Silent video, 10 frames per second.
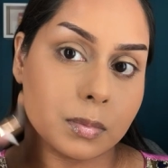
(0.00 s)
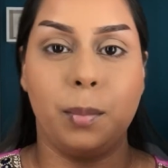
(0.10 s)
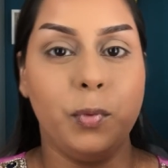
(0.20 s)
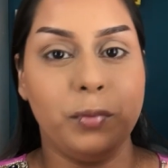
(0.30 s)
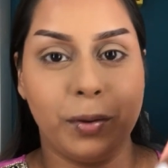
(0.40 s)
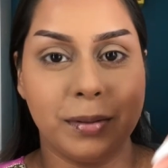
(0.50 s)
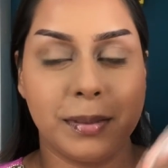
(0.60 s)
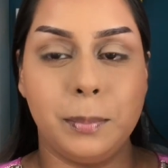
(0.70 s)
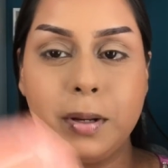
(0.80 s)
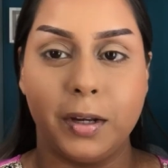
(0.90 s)
Moving on
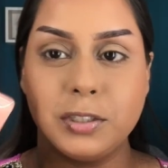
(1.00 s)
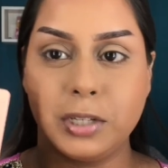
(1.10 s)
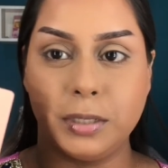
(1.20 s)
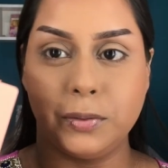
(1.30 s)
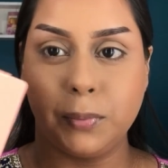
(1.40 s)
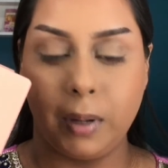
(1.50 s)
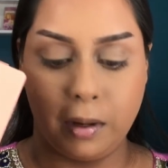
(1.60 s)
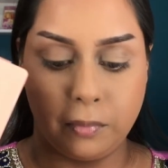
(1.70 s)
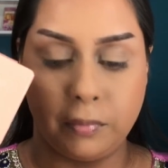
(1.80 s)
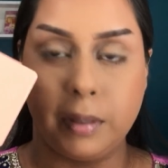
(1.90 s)
to blush, I do
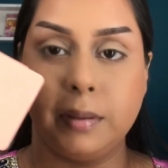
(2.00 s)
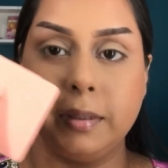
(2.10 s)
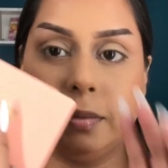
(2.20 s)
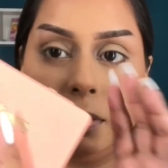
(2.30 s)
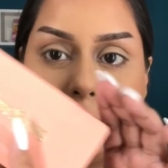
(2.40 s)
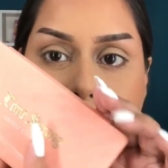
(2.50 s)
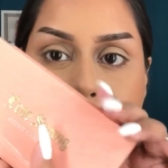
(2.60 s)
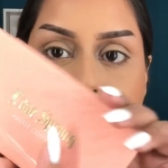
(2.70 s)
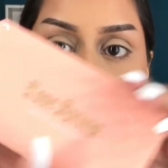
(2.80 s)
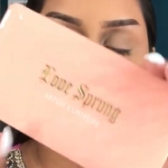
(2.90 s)
have this new